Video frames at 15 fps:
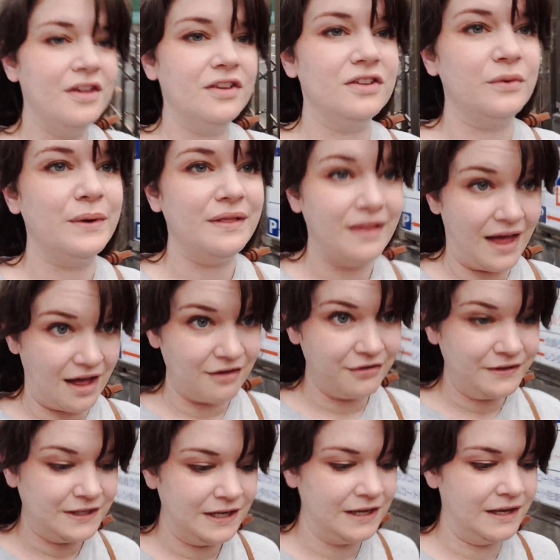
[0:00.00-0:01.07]
So we
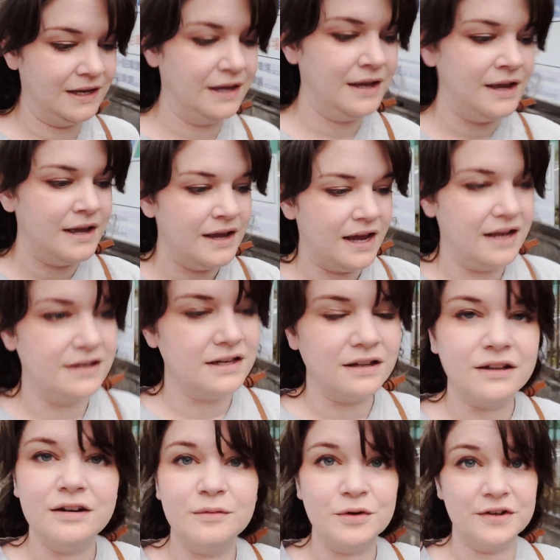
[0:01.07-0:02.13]
left and did a
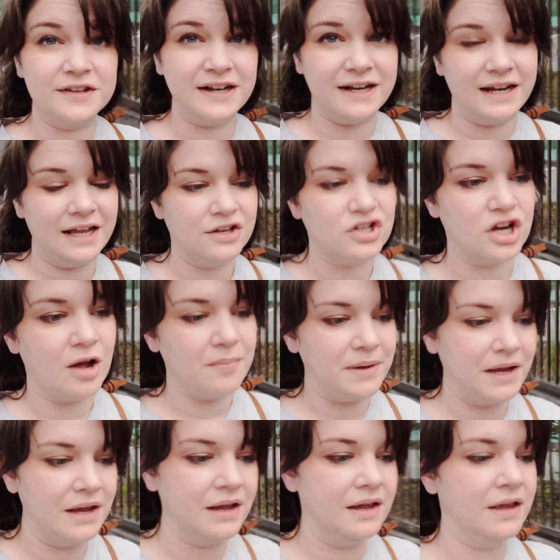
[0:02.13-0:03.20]
little more secondhand
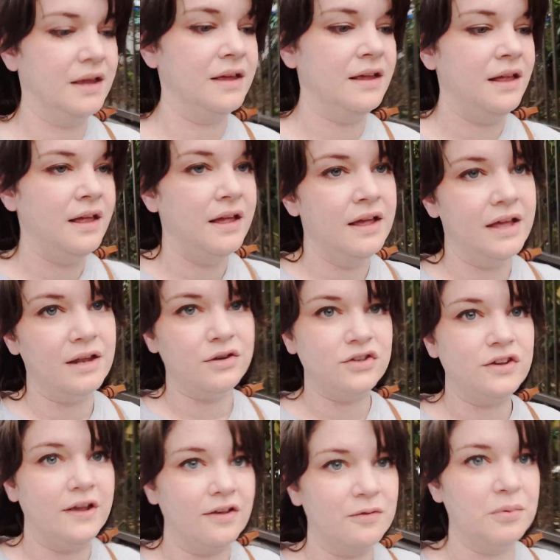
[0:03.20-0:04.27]
shopping
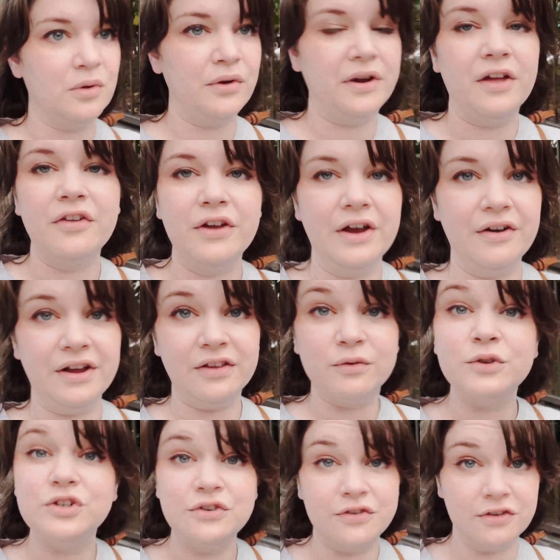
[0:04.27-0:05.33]
and exploring other areas,
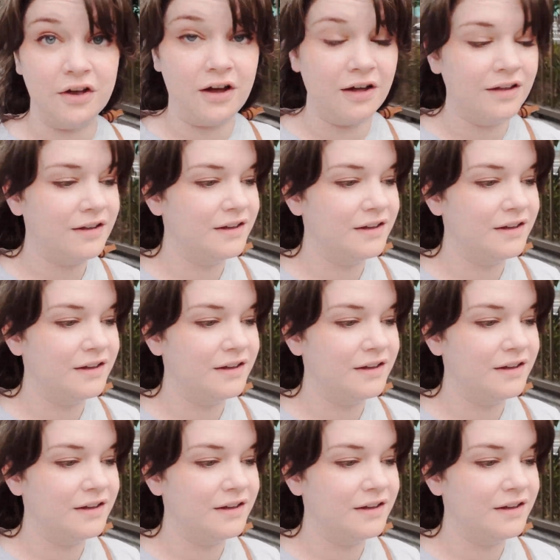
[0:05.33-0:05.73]
which you saw.